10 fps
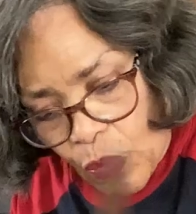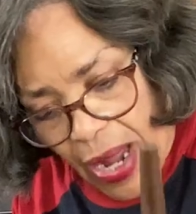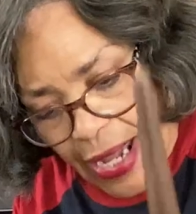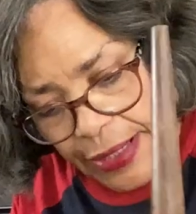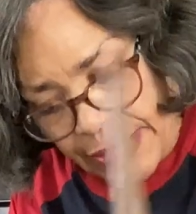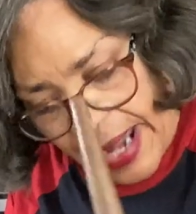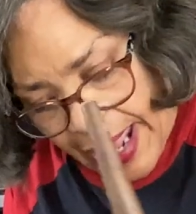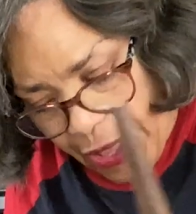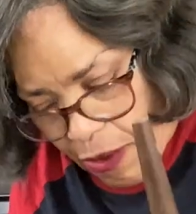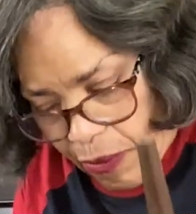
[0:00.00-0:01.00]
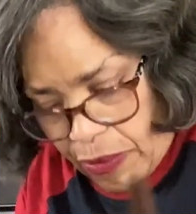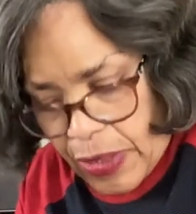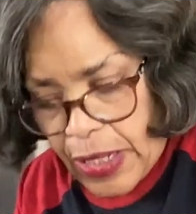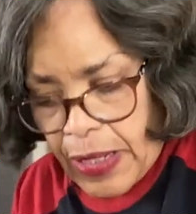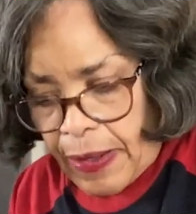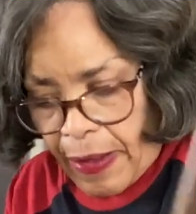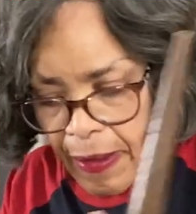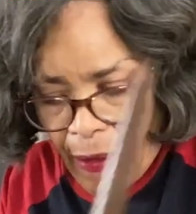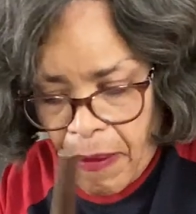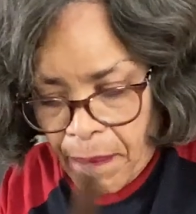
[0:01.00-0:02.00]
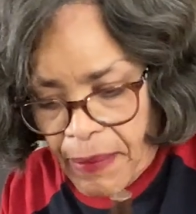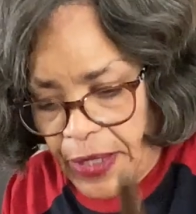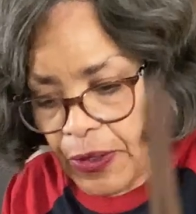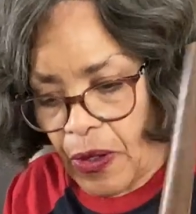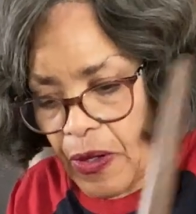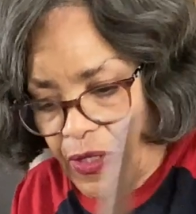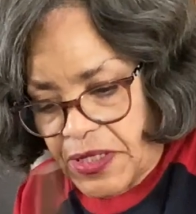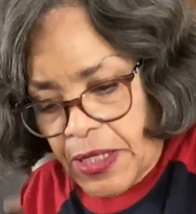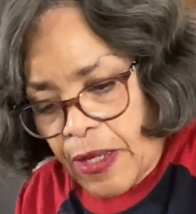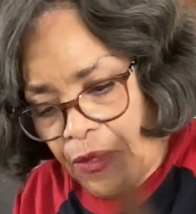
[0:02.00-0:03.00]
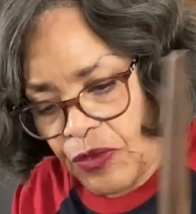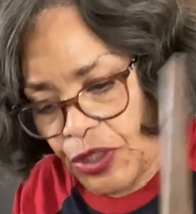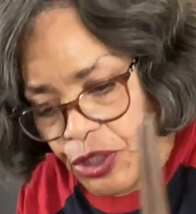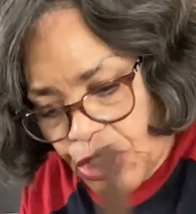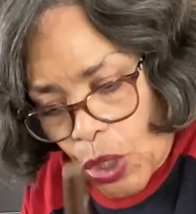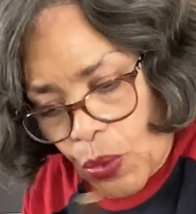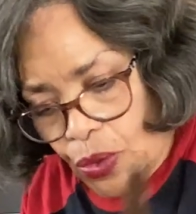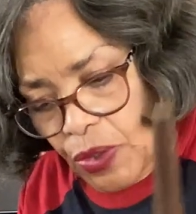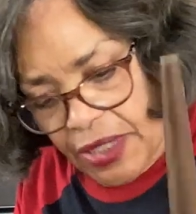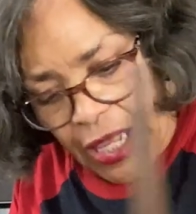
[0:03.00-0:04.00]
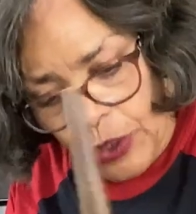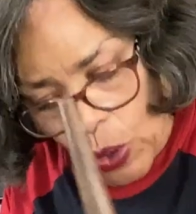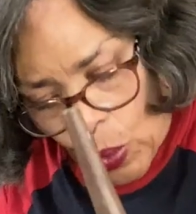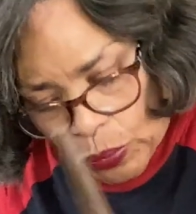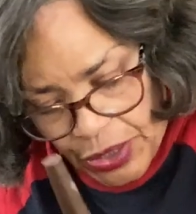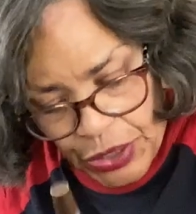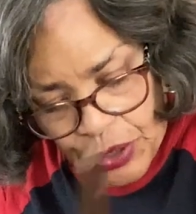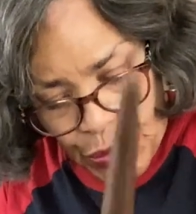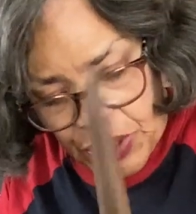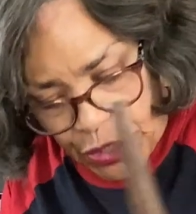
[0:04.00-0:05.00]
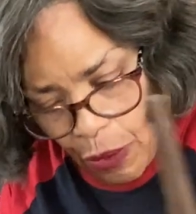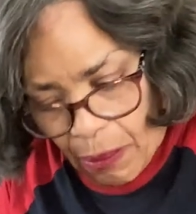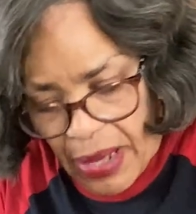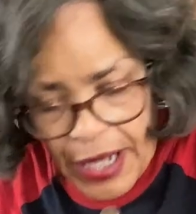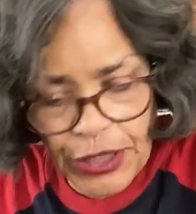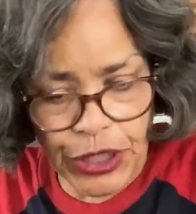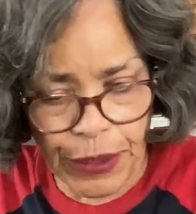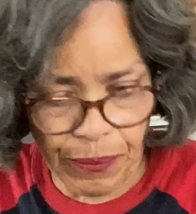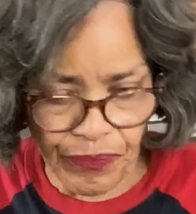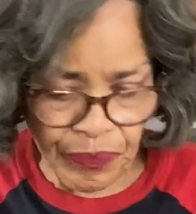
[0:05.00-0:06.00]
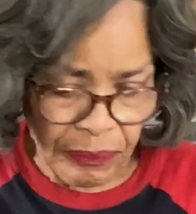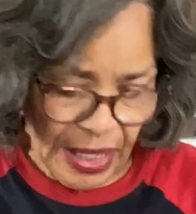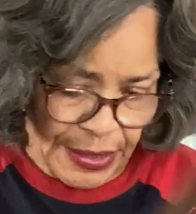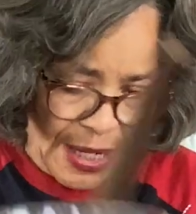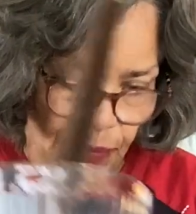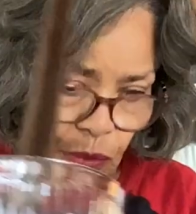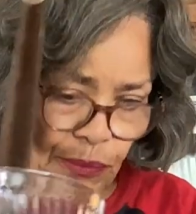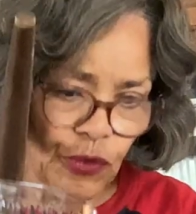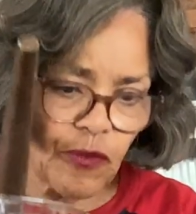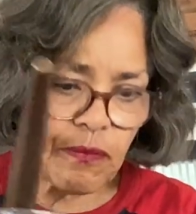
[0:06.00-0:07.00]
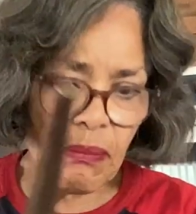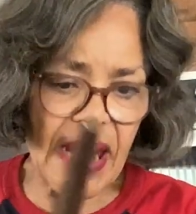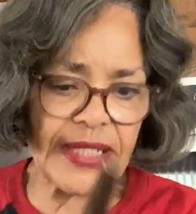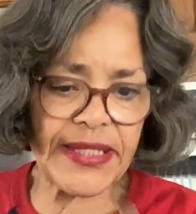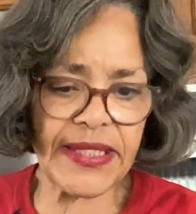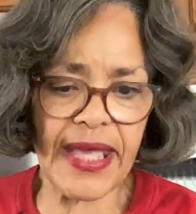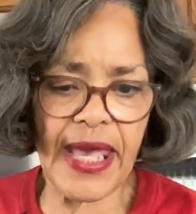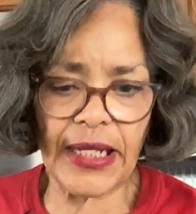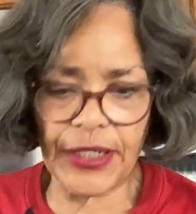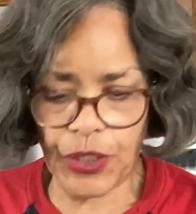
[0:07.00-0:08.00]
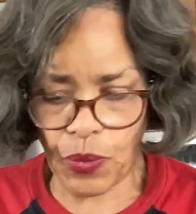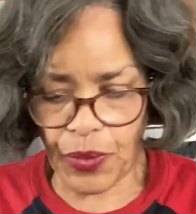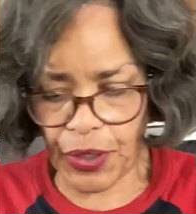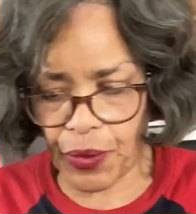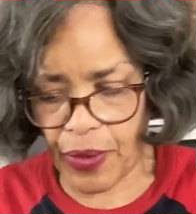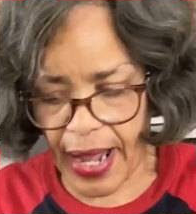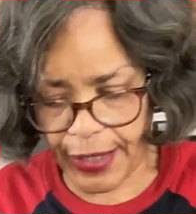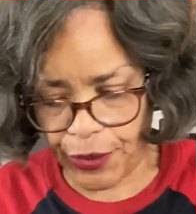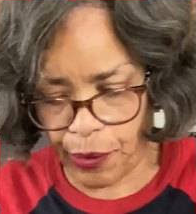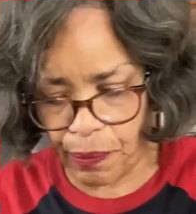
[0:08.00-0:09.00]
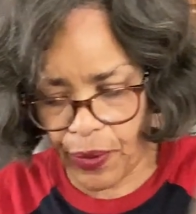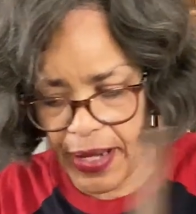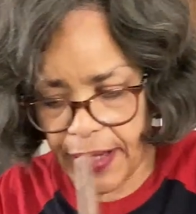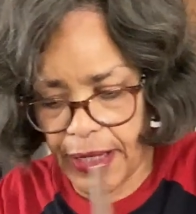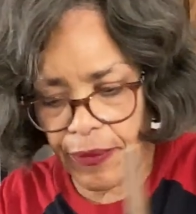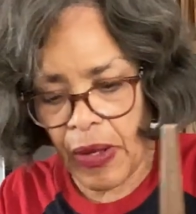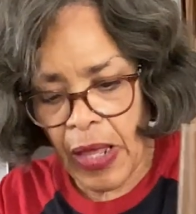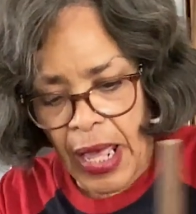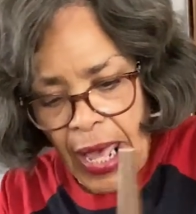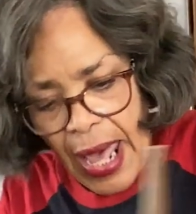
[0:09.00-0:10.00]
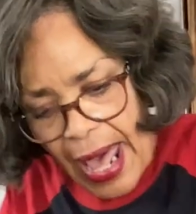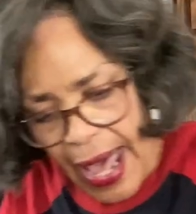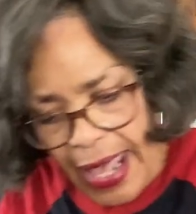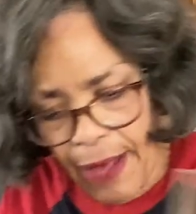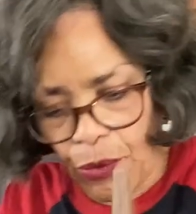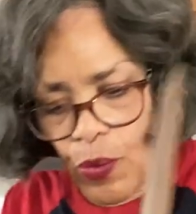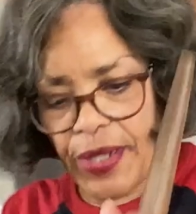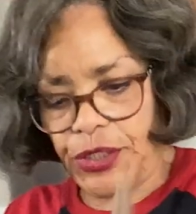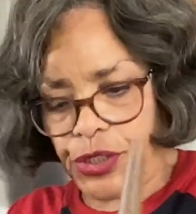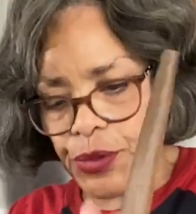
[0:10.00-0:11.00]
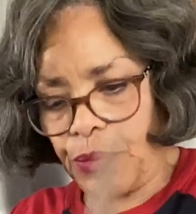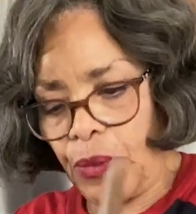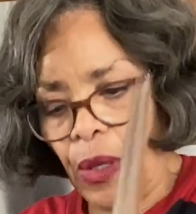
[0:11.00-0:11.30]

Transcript: right now, because the dough hook can only do so much, and I will move my scale. I don't want to crack it or break it. I am going to